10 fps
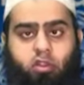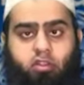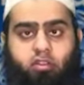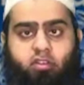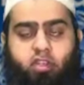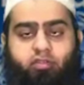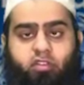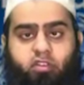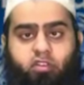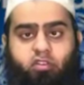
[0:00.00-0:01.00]
the
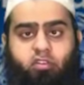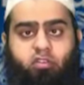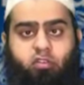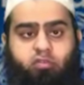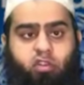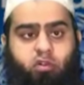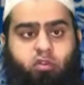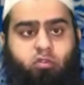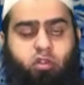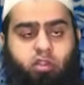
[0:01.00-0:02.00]
definition of
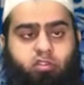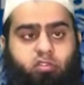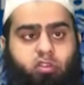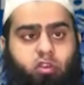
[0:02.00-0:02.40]
tawakkul is